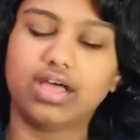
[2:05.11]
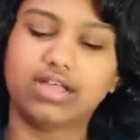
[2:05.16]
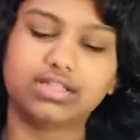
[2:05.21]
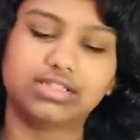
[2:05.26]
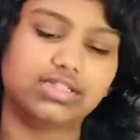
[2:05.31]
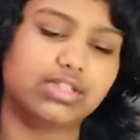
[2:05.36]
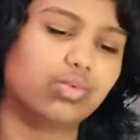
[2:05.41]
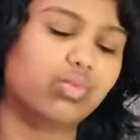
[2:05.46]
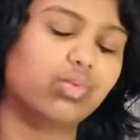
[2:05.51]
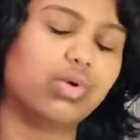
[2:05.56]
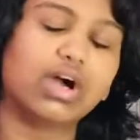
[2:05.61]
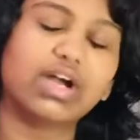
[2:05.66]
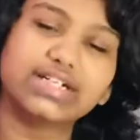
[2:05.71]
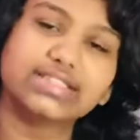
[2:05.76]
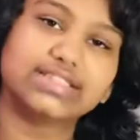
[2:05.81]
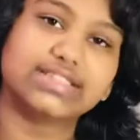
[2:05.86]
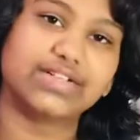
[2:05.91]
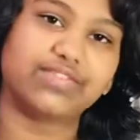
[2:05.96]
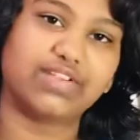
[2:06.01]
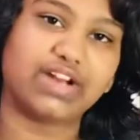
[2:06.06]
The word
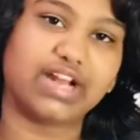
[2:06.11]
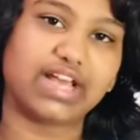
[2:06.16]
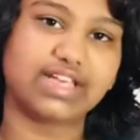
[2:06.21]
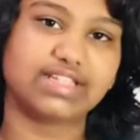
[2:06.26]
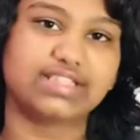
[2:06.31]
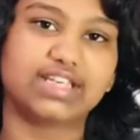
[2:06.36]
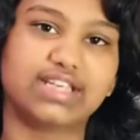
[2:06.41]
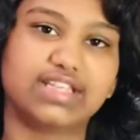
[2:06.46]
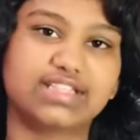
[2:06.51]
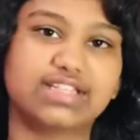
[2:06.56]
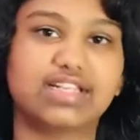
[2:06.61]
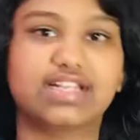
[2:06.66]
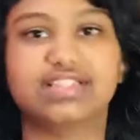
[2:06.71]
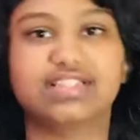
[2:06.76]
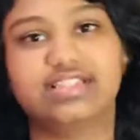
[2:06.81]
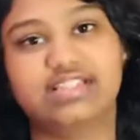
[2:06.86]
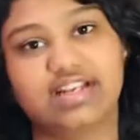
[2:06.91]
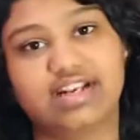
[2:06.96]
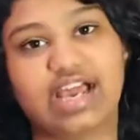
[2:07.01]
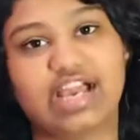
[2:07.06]
civilization is
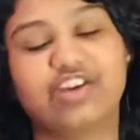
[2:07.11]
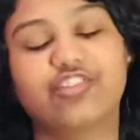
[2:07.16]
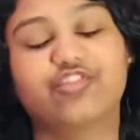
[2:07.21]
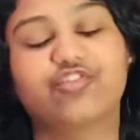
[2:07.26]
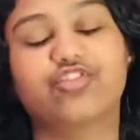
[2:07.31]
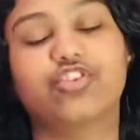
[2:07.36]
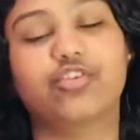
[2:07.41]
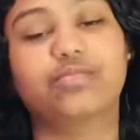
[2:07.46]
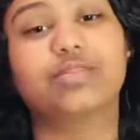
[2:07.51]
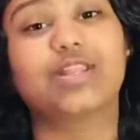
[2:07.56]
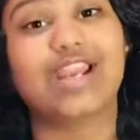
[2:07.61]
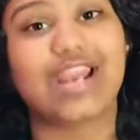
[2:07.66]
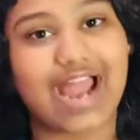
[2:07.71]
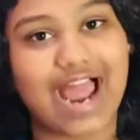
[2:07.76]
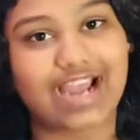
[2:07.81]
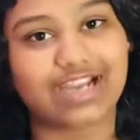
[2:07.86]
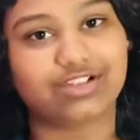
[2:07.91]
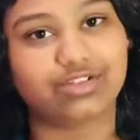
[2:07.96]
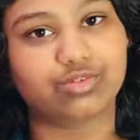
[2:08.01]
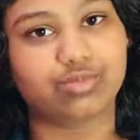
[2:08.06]
derived from the
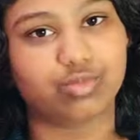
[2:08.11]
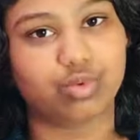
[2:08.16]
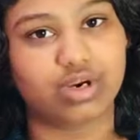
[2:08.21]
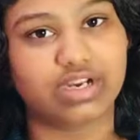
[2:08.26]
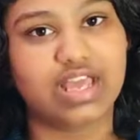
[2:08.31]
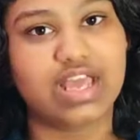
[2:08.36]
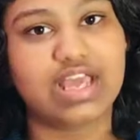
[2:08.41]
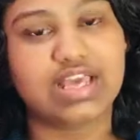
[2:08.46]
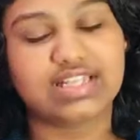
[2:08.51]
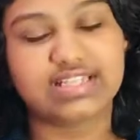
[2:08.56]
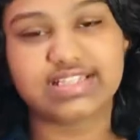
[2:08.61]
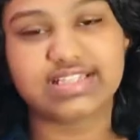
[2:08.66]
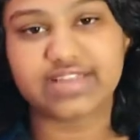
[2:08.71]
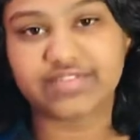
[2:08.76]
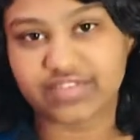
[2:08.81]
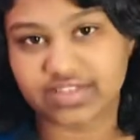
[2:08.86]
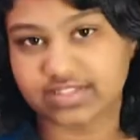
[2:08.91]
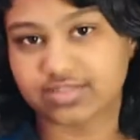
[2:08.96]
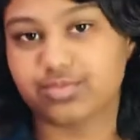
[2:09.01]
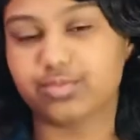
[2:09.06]
Latin word
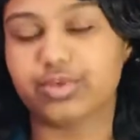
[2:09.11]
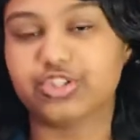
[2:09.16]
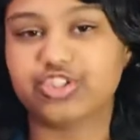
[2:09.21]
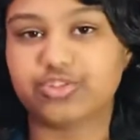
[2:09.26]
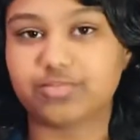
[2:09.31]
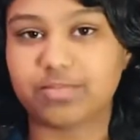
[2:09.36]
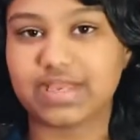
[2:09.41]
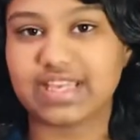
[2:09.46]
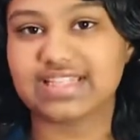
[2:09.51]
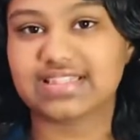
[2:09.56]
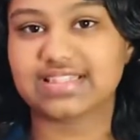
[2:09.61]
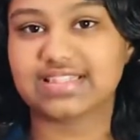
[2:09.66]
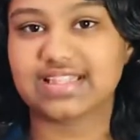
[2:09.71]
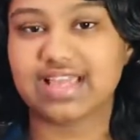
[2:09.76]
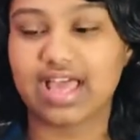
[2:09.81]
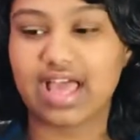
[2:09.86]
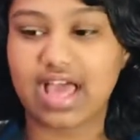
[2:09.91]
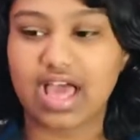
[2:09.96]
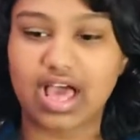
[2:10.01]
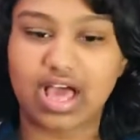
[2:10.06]
civis, which means
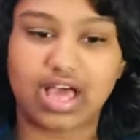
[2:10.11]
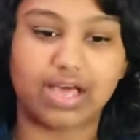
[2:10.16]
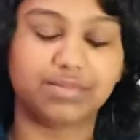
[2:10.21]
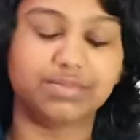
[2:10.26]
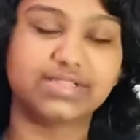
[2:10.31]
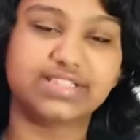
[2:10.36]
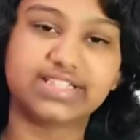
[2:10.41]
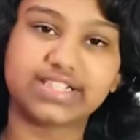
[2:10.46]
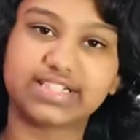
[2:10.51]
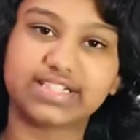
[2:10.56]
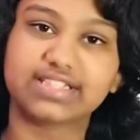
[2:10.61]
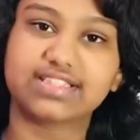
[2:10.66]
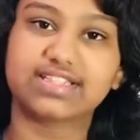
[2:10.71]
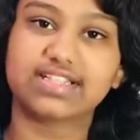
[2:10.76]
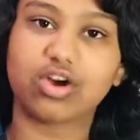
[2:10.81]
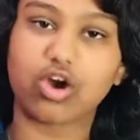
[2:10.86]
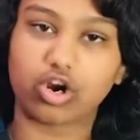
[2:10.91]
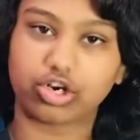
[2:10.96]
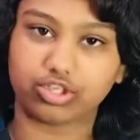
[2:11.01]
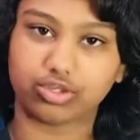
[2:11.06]
citizen
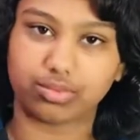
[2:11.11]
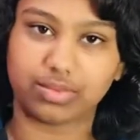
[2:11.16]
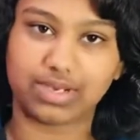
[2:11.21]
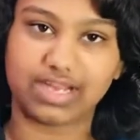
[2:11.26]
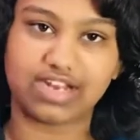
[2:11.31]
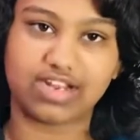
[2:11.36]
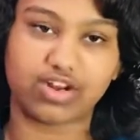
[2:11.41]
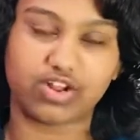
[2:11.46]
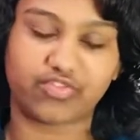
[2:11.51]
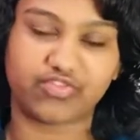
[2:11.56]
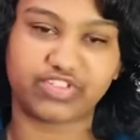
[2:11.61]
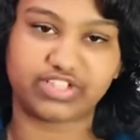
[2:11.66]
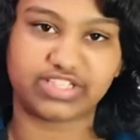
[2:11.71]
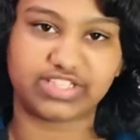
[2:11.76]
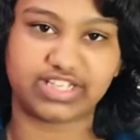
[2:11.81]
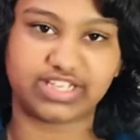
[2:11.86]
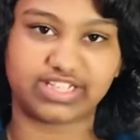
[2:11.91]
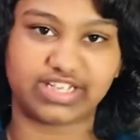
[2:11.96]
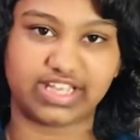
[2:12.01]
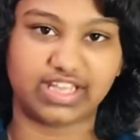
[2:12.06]
or dweller of a
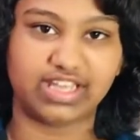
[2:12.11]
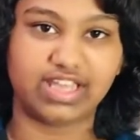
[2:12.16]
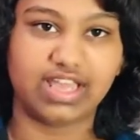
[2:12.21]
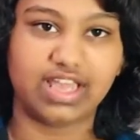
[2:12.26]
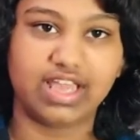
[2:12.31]
city.